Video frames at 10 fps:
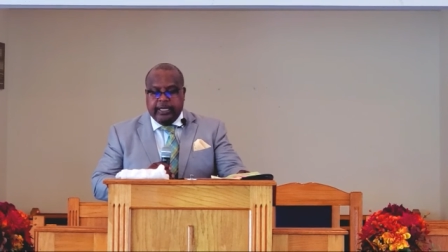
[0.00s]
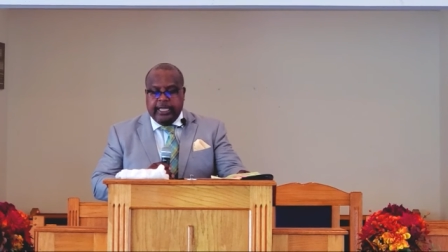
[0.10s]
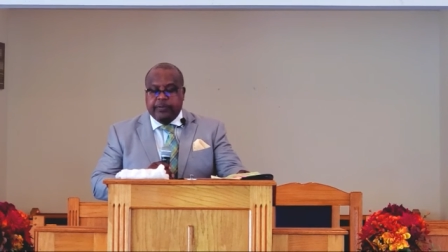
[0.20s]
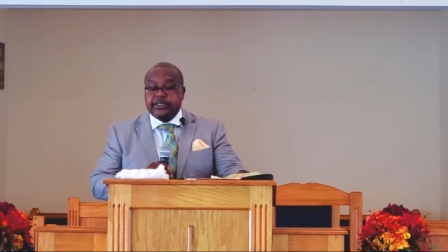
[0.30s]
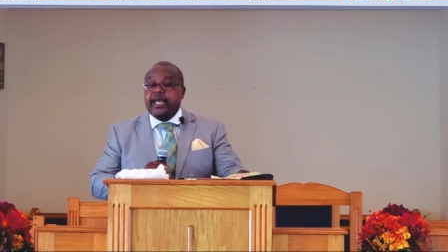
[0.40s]

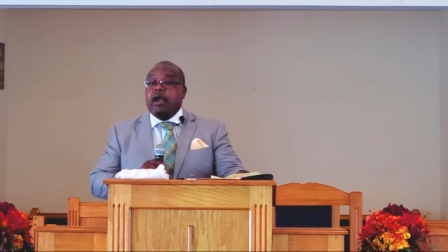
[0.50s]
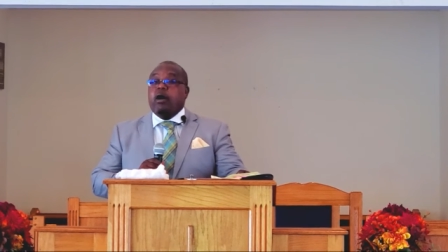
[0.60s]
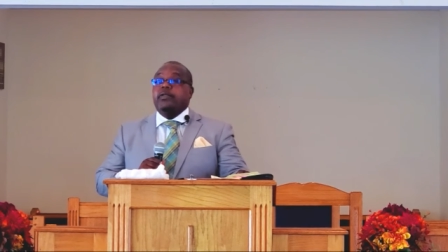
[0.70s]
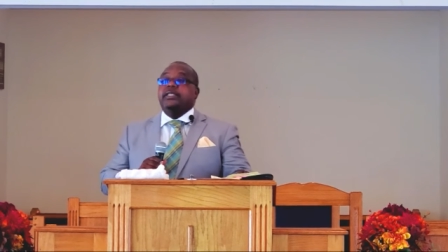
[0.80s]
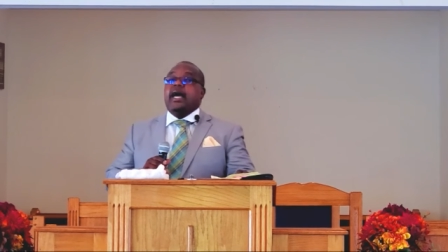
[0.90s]
he was there
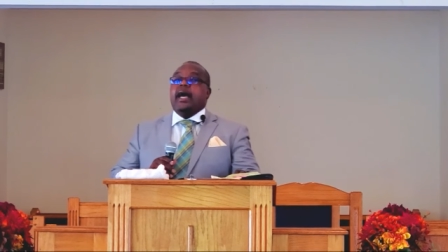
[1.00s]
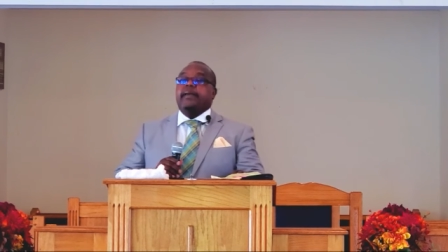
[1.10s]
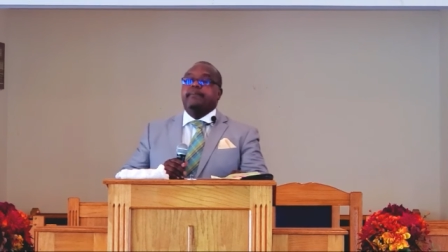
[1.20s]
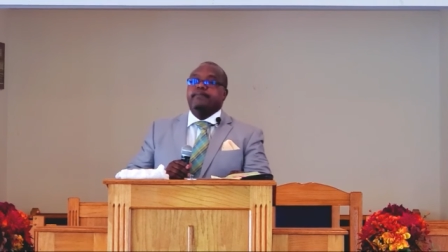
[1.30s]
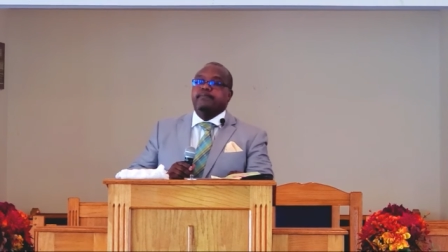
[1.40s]
all the
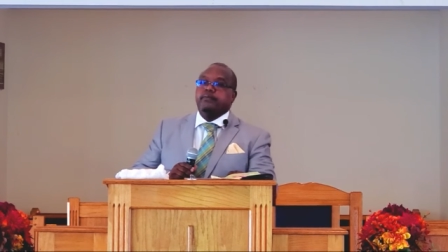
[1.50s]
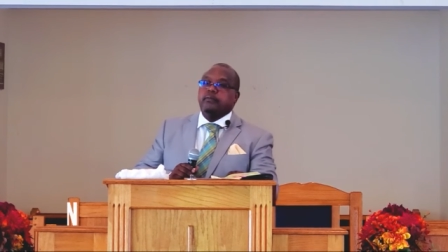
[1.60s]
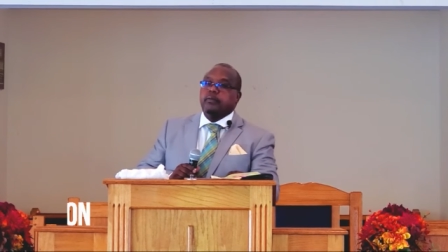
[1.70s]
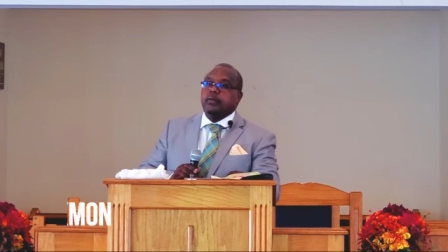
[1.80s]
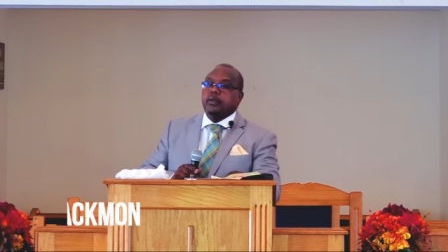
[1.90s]
time.
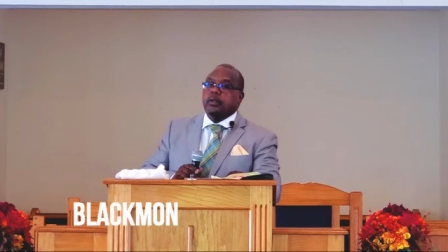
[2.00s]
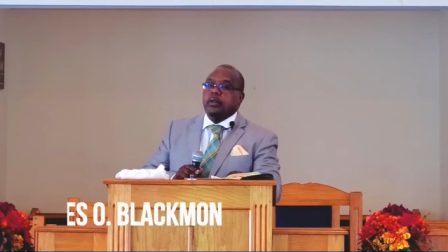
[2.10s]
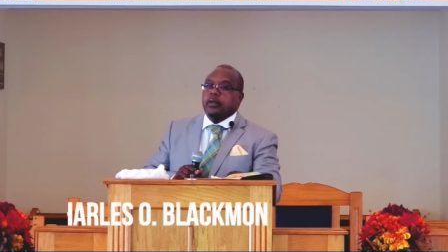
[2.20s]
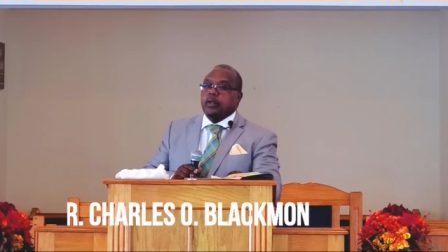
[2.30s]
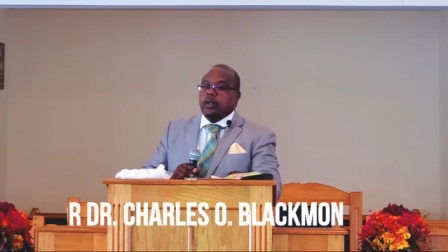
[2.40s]
All
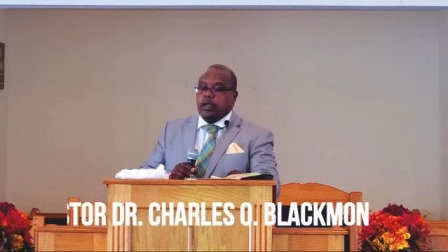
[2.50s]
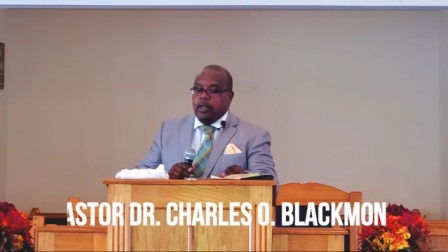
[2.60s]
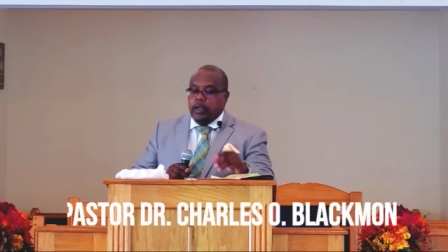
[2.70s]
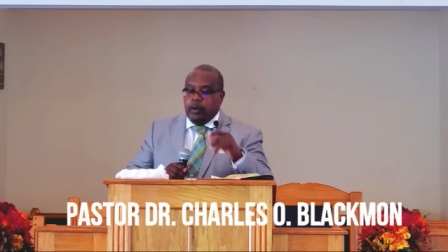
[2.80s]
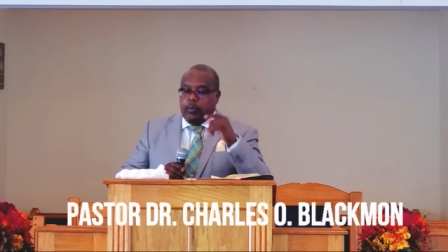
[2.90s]
right, all
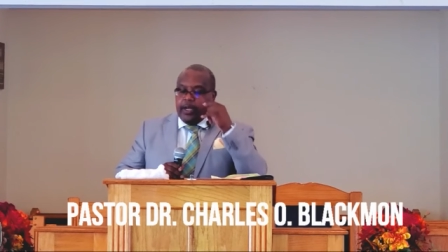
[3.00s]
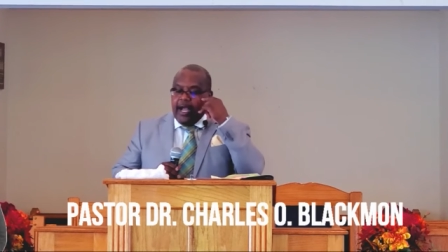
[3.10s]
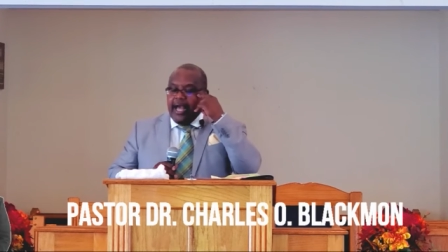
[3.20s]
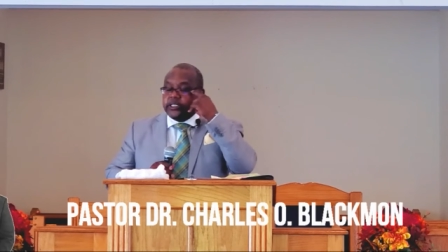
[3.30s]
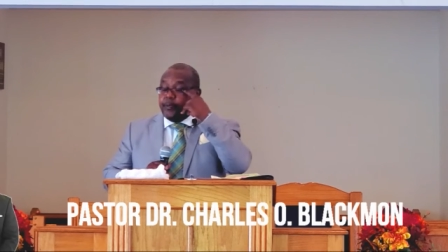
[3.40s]
right. When
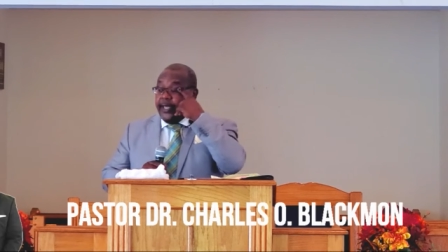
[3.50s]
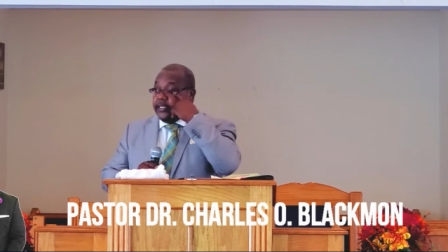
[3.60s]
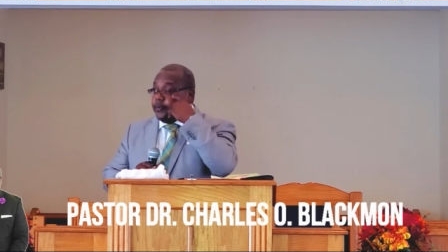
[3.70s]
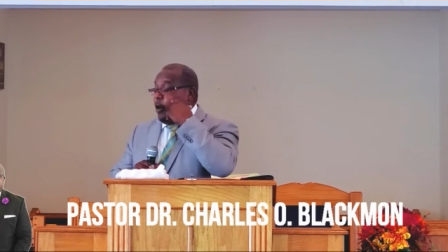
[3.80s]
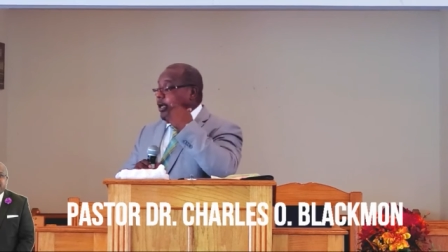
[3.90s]
God
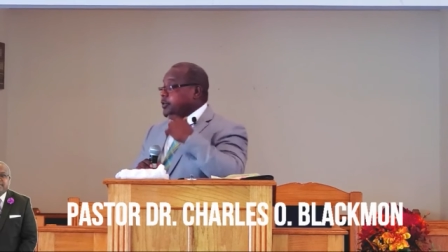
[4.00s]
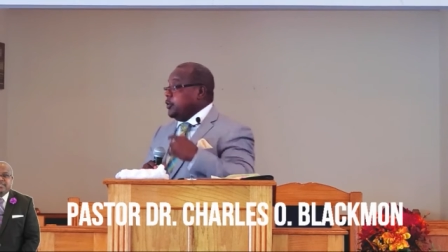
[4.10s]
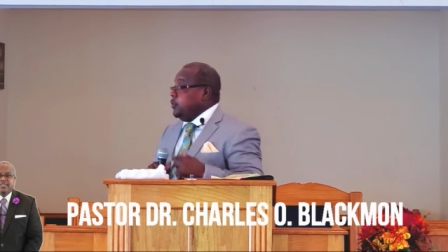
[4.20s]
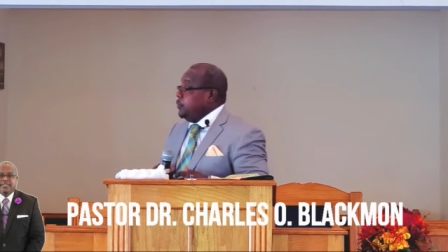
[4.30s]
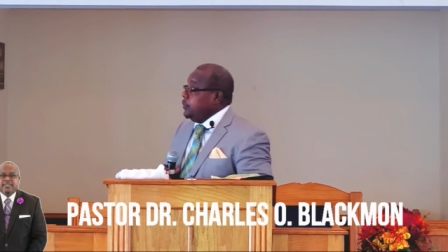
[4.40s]
speaks part
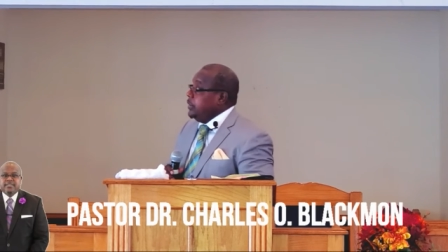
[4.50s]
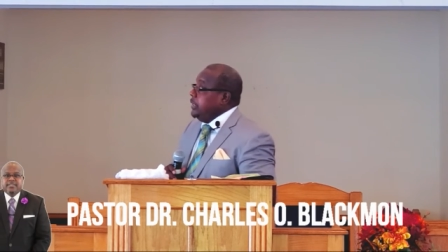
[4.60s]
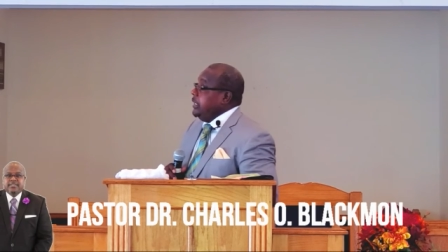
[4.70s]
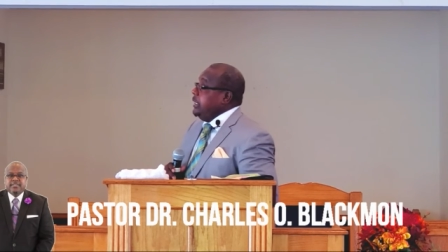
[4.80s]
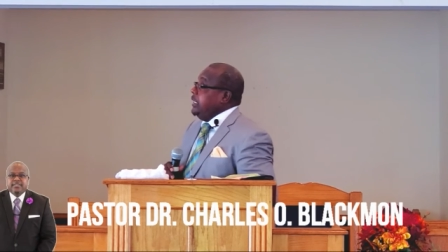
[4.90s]
two,
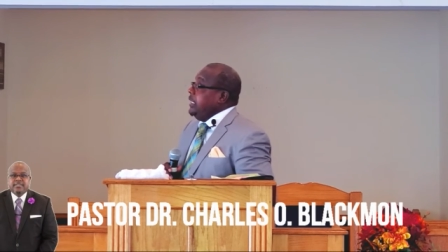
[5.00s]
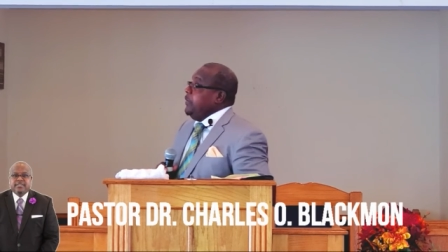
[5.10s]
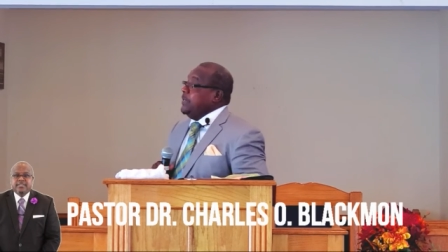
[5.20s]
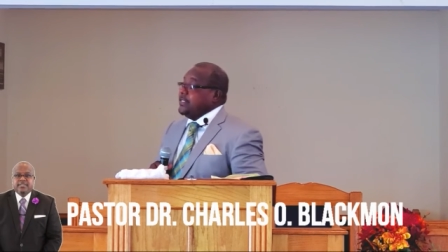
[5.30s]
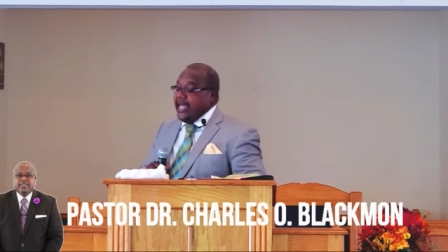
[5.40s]

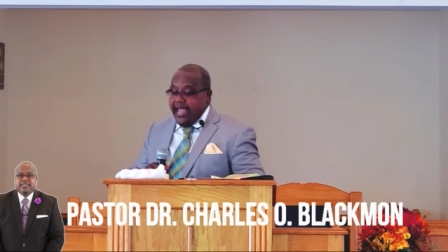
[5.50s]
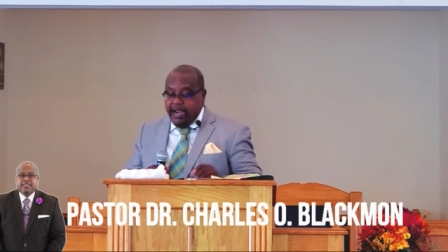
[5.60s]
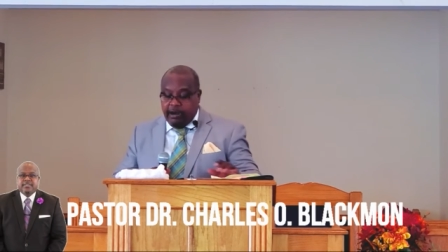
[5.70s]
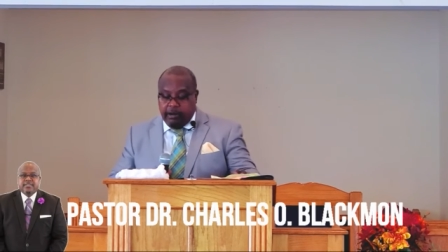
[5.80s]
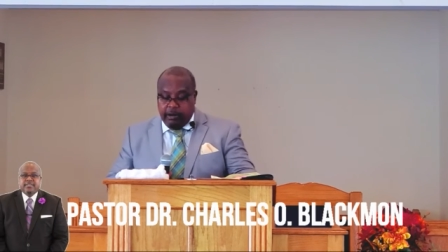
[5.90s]
he was
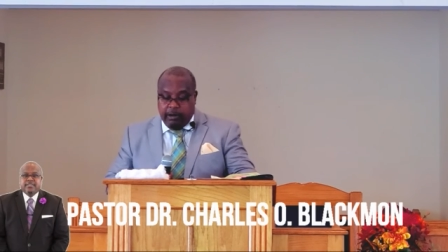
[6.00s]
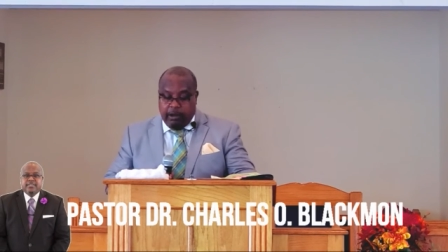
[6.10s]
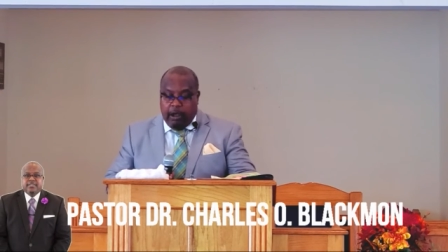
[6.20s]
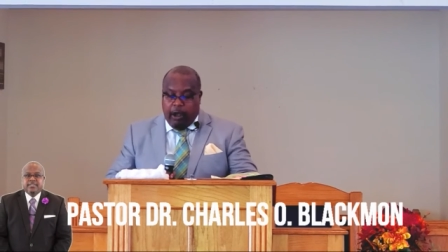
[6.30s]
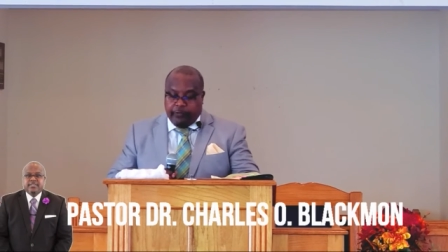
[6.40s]
there
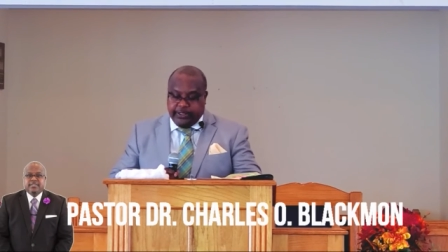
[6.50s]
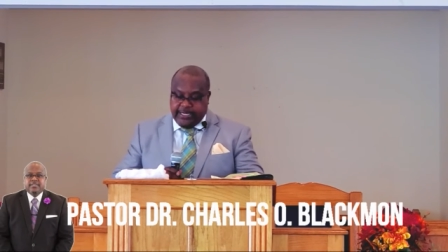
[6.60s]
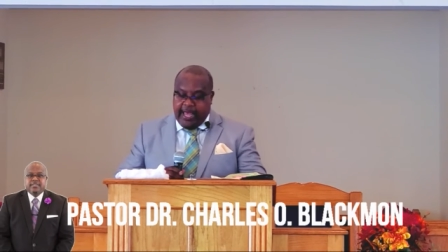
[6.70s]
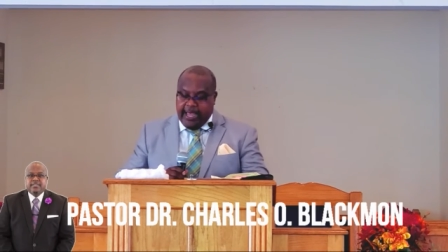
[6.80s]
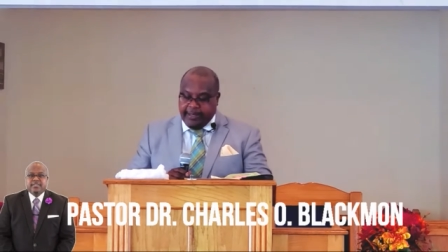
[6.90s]
all the
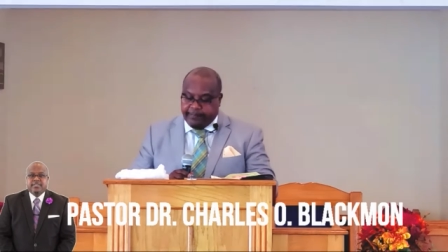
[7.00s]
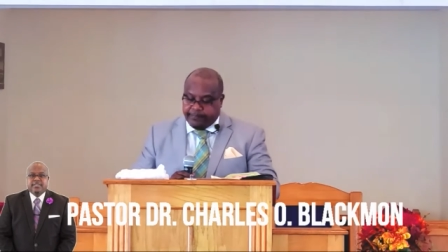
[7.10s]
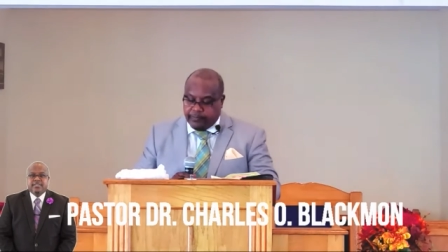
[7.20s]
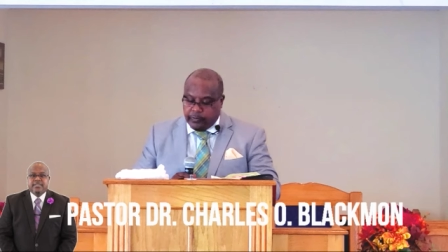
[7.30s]
time.